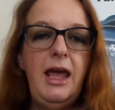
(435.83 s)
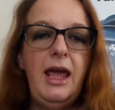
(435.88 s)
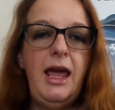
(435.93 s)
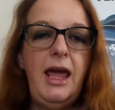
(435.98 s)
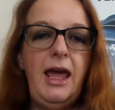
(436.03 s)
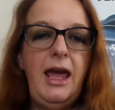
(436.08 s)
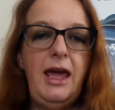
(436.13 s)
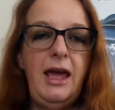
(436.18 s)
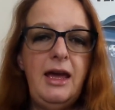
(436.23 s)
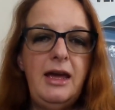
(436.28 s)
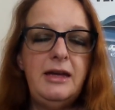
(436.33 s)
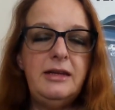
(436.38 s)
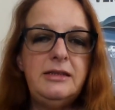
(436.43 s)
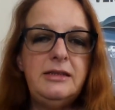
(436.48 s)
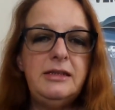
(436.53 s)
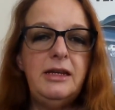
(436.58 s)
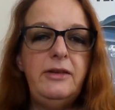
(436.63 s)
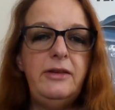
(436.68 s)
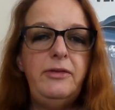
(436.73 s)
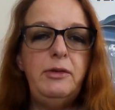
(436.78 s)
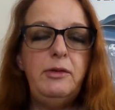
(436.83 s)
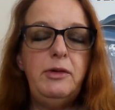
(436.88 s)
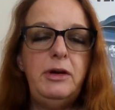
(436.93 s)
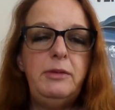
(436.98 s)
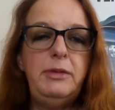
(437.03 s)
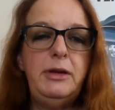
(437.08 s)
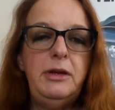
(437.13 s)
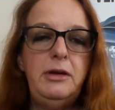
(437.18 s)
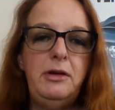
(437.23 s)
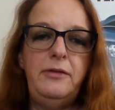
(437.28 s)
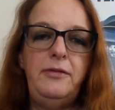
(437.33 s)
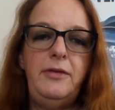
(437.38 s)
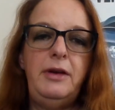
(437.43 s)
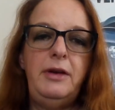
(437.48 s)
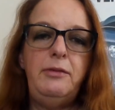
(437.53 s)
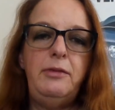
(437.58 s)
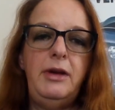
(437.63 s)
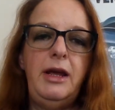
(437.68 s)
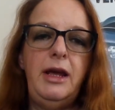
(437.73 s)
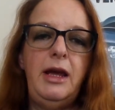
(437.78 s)
And if you want to be notified
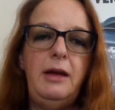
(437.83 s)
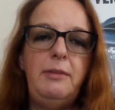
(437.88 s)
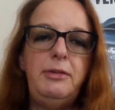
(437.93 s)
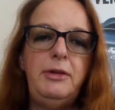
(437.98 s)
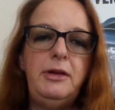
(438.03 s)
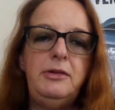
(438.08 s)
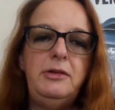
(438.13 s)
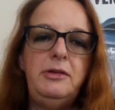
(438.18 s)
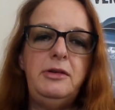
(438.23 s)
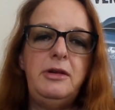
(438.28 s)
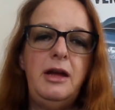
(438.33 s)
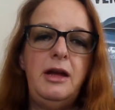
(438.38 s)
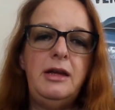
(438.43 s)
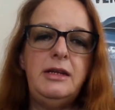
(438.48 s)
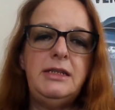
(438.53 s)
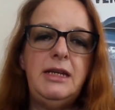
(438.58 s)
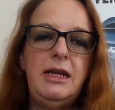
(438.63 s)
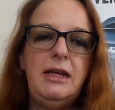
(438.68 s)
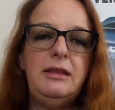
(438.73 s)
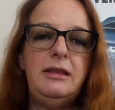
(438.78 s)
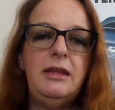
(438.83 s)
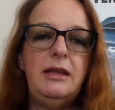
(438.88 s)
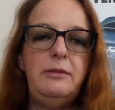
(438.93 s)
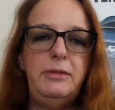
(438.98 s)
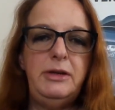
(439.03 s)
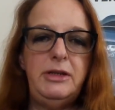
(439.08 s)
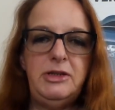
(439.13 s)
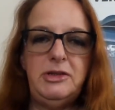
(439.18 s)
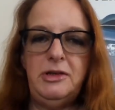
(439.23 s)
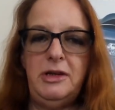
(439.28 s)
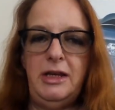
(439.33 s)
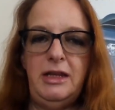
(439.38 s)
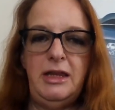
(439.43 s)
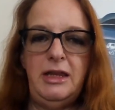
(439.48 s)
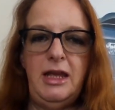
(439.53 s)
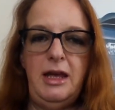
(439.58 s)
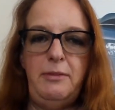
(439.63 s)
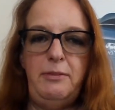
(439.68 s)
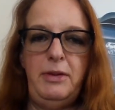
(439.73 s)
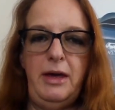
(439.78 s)
when I upload new content, then be sure to hit
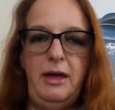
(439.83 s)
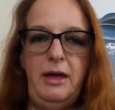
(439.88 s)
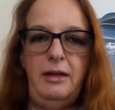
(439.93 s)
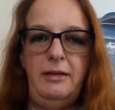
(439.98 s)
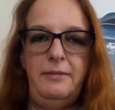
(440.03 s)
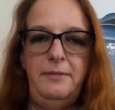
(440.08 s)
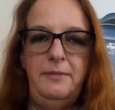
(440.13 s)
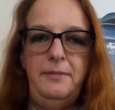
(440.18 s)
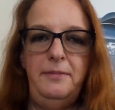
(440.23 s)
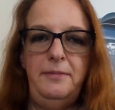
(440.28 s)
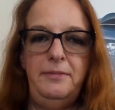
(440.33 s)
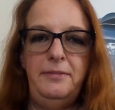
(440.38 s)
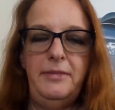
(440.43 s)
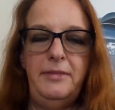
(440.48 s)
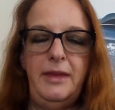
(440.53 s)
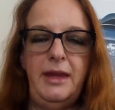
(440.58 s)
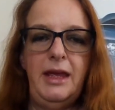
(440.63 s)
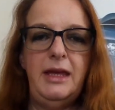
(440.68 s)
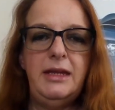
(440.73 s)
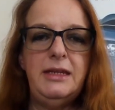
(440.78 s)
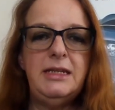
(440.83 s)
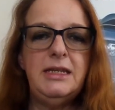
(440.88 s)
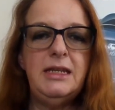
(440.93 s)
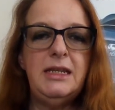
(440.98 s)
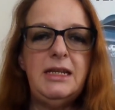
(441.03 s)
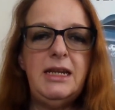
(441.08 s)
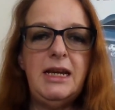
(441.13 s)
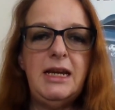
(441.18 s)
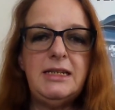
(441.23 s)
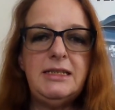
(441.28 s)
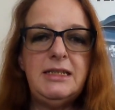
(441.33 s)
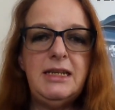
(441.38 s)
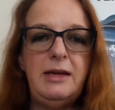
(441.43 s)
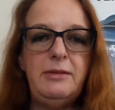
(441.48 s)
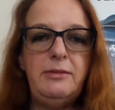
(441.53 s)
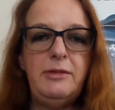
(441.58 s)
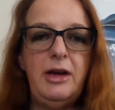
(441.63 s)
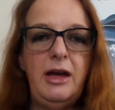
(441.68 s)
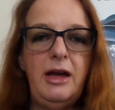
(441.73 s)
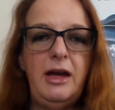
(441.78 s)
that bell. Until the next
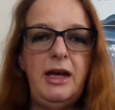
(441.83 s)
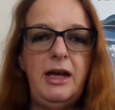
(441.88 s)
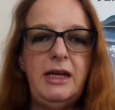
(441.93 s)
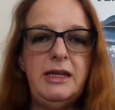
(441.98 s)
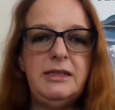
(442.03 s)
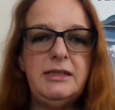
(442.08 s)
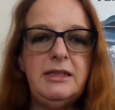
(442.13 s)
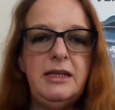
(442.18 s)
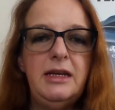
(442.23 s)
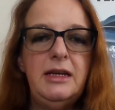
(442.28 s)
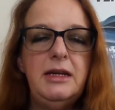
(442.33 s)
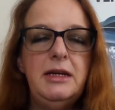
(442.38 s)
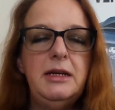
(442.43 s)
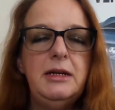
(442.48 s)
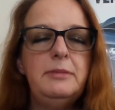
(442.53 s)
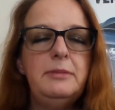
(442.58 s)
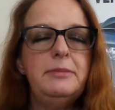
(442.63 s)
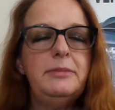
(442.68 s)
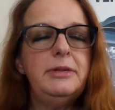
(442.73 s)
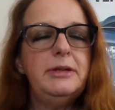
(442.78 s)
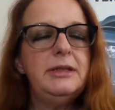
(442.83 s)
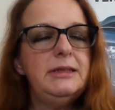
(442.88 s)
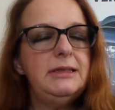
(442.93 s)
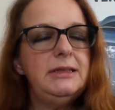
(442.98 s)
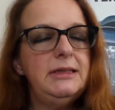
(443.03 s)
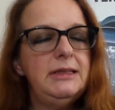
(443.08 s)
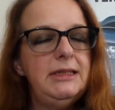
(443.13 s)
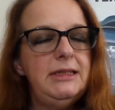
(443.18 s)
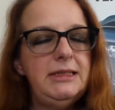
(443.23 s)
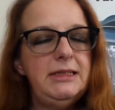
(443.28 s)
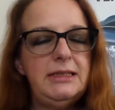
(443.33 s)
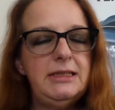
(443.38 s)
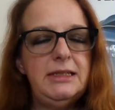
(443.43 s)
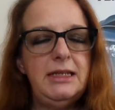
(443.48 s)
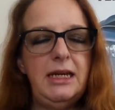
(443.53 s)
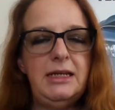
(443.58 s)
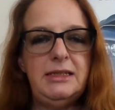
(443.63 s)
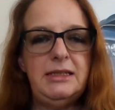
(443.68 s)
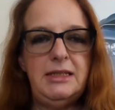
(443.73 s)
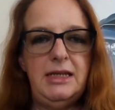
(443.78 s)
time, guys, please
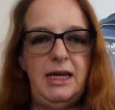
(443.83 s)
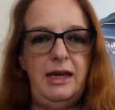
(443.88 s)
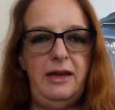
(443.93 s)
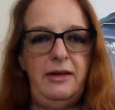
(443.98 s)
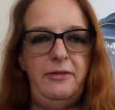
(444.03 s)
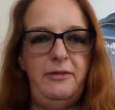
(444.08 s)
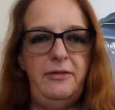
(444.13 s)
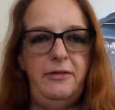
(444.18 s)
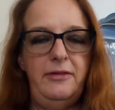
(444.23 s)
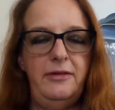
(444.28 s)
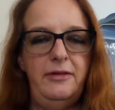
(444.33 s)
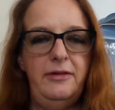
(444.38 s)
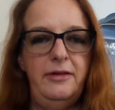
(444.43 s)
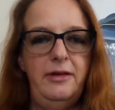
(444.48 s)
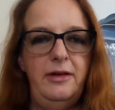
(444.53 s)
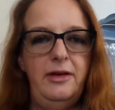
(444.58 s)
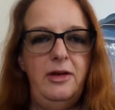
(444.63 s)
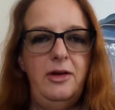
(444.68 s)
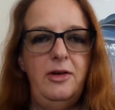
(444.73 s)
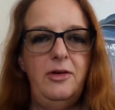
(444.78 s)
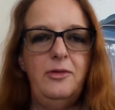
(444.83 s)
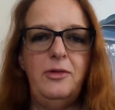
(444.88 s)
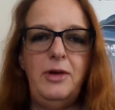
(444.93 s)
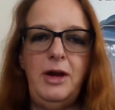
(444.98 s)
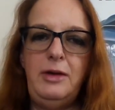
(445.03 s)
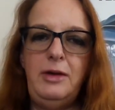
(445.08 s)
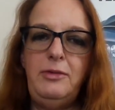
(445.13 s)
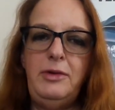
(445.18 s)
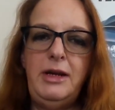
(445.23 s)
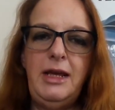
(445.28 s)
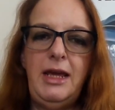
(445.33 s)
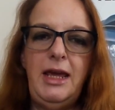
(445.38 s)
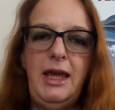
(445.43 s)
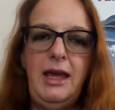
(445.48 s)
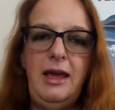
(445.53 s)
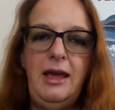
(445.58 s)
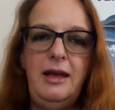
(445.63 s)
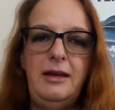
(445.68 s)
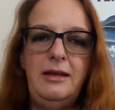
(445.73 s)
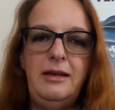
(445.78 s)
stay safe. Ride when you
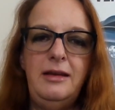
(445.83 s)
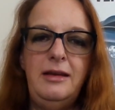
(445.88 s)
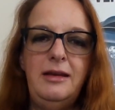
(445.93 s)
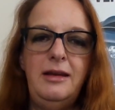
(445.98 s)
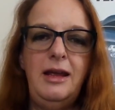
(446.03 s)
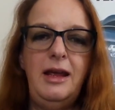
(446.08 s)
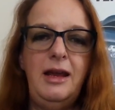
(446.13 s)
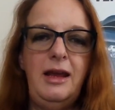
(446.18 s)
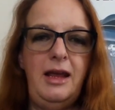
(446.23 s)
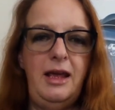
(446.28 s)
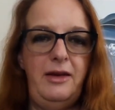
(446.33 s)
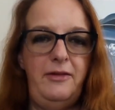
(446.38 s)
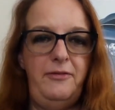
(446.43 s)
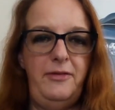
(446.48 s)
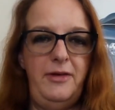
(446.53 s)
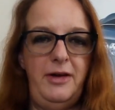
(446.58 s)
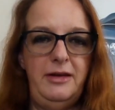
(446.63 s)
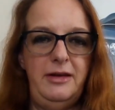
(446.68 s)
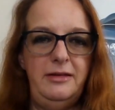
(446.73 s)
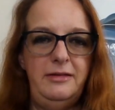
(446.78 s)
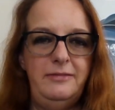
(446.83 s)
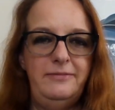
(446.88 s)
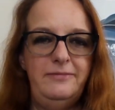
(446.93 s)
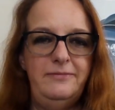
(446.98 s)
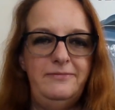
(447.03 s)
can and have fun.